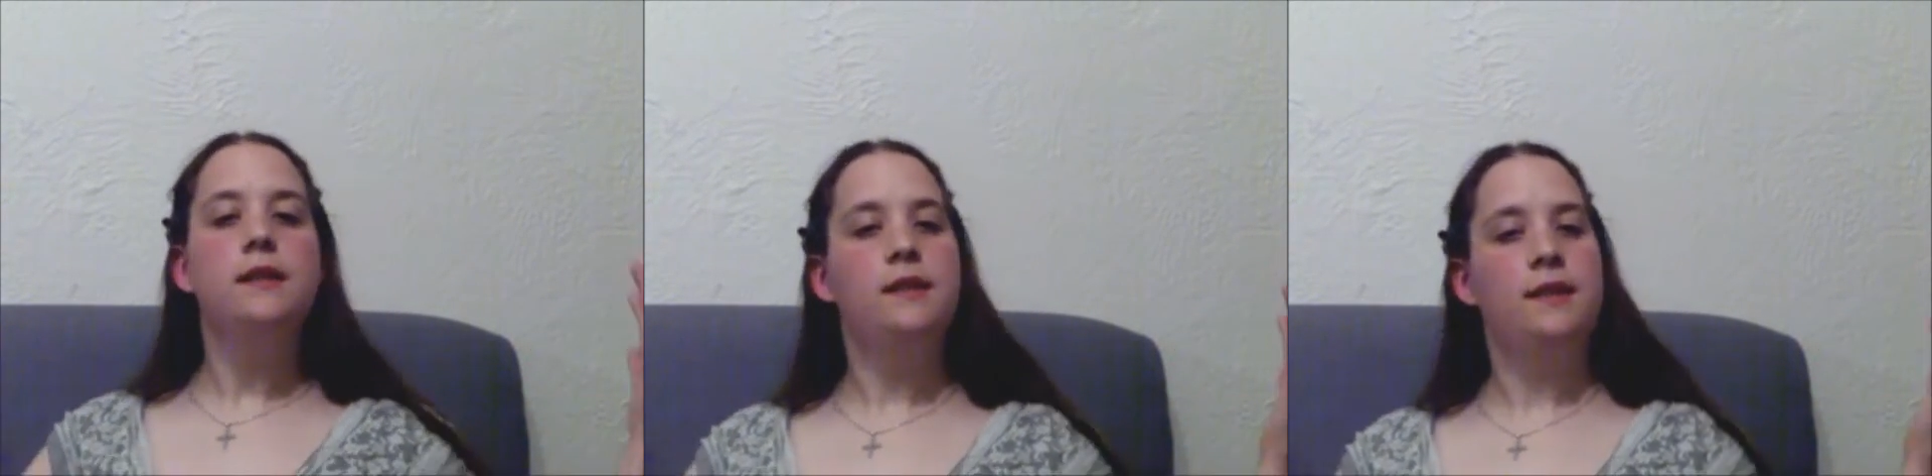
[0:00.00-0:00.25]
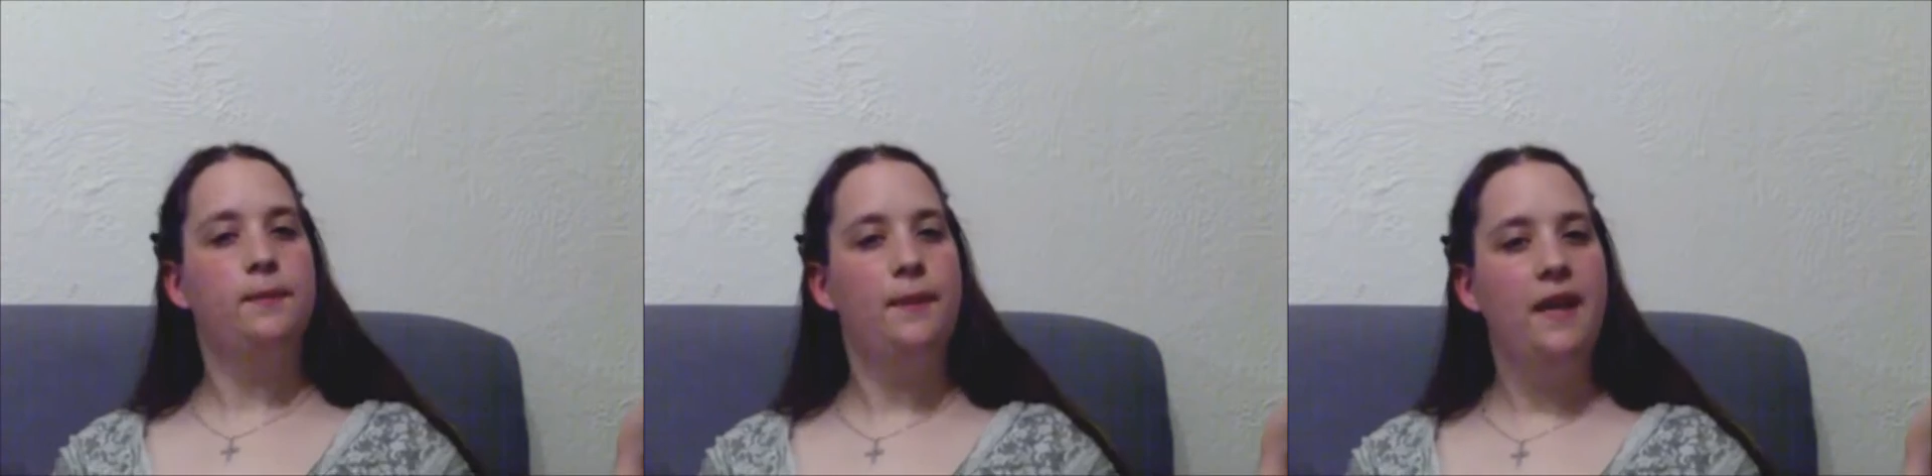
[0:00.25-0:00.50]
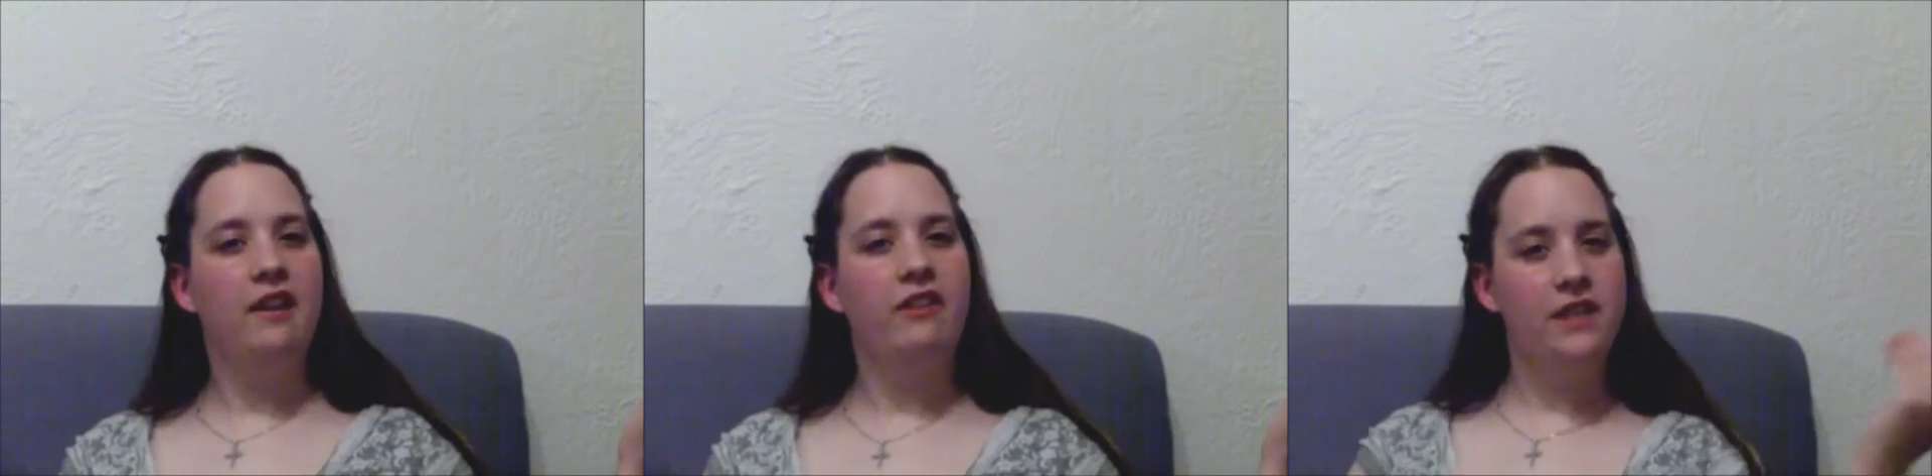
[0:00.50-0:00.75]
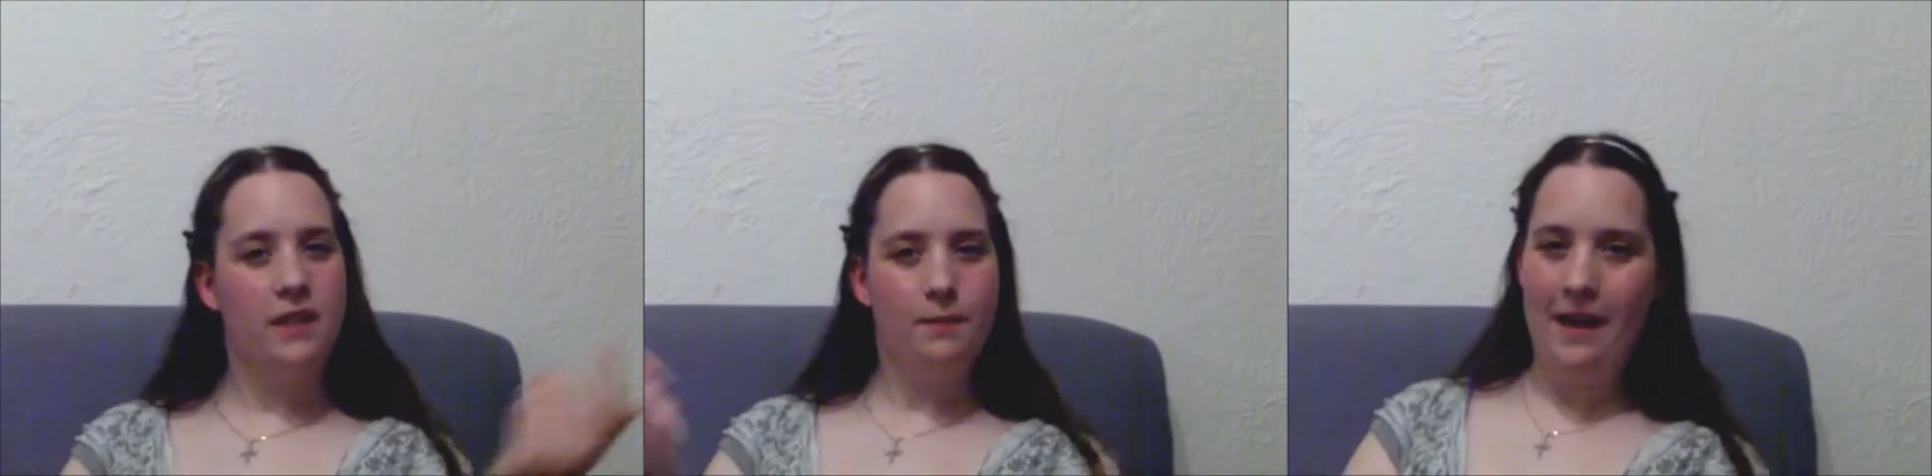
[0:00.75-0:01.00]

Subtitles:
disappear into the